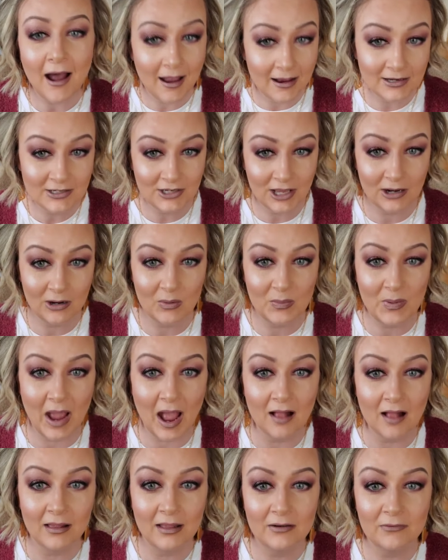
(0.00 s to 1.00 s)
eyeshadow
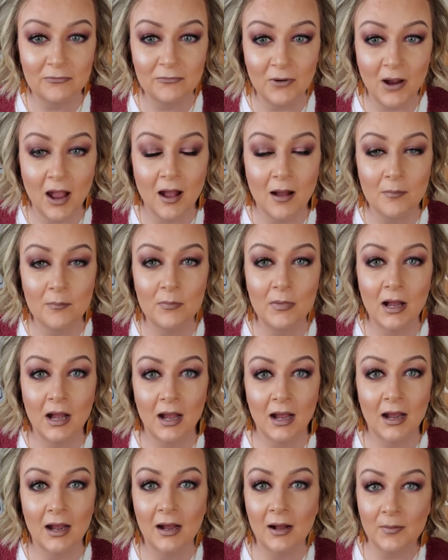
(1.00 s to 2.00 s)
palette from
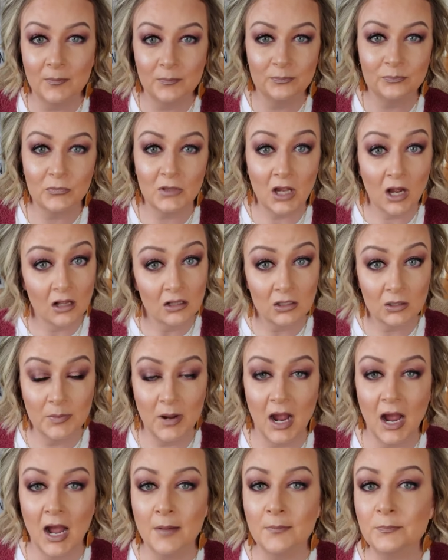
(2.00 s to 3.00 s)
um,
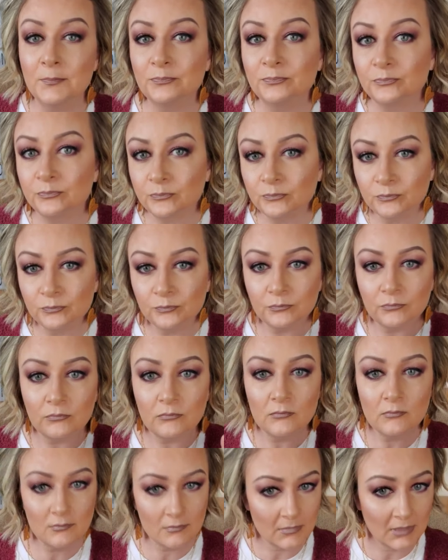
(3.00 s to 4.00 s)
ColourPop.
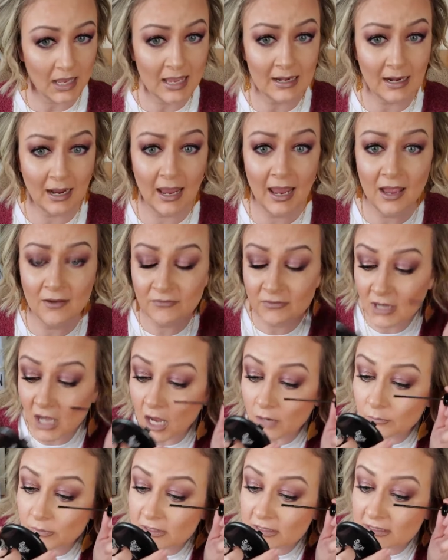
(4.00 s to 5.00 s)
And I have
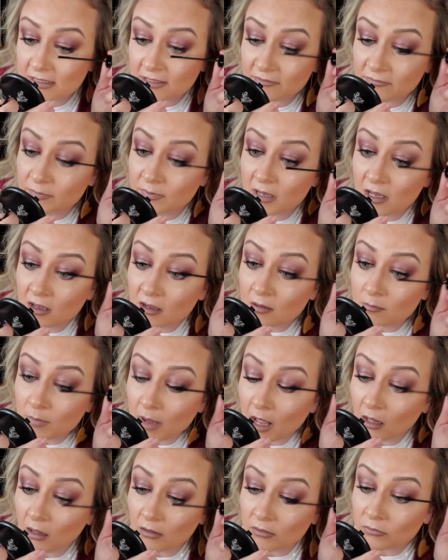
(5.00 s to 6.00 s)
not received
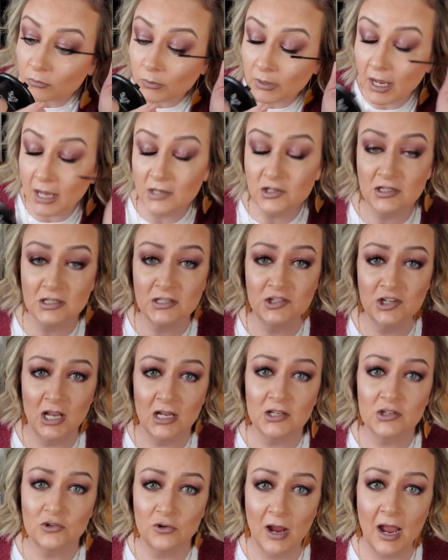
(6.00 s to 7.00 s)
palette 3. I just
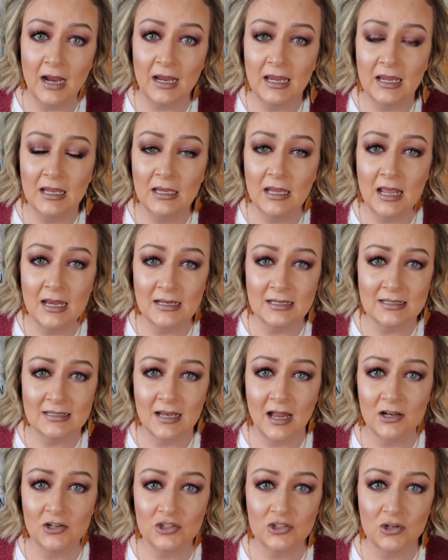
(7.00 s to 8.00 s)
checked tracking and it's
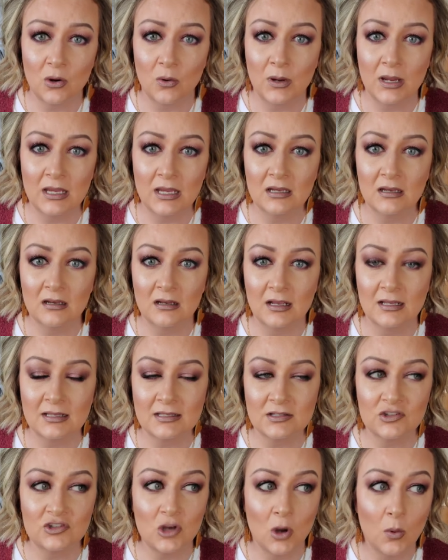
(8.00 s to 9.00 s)
not showing,
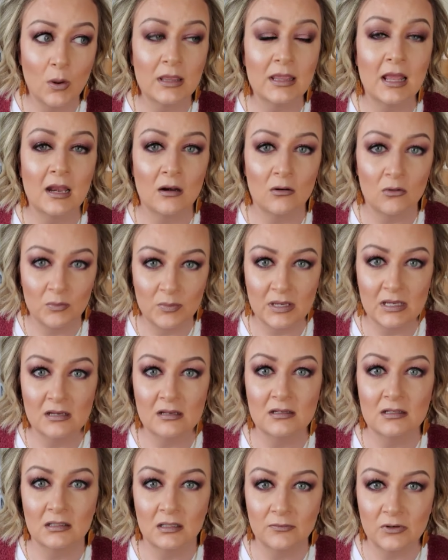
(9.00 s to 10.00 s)
it's showing that it'll be
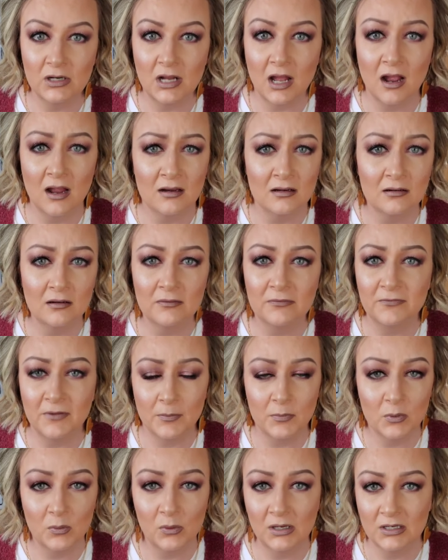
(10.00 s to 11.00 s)
delivered on
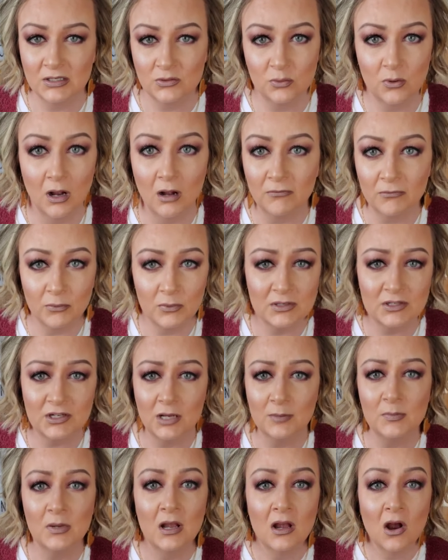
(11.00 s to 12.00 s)
February 12th, which
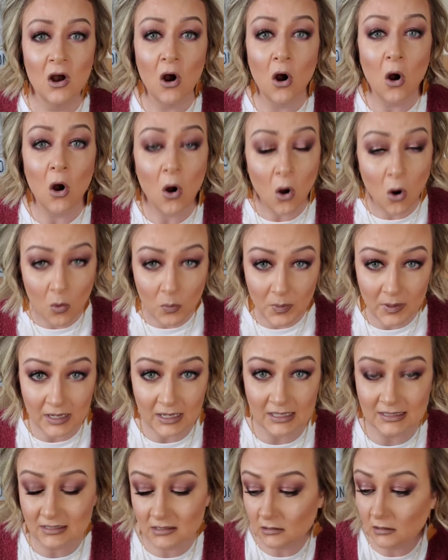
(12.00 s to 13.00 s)
I'm hoping
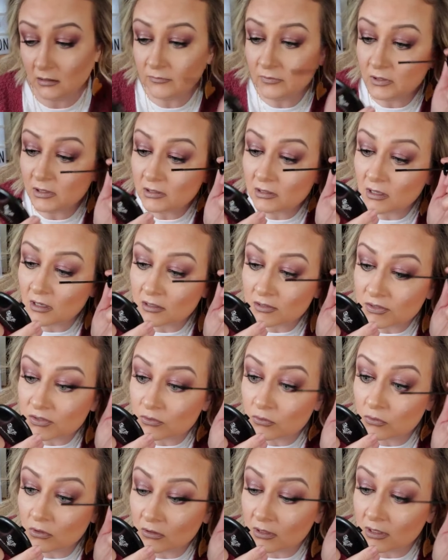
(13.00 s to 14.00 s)
it's delivered
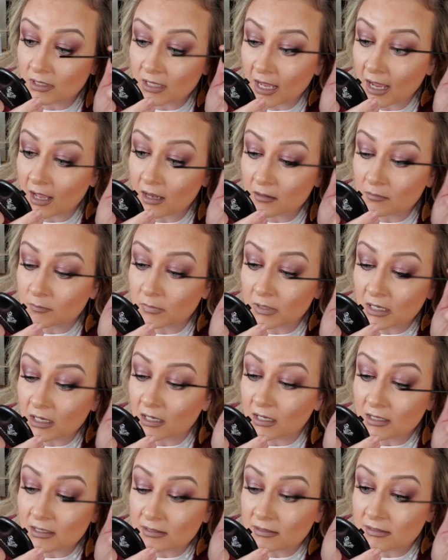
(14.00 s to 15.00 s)
sooner than that
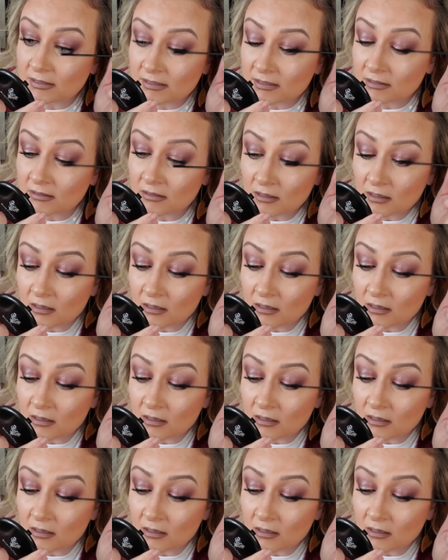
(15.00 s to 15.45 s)
because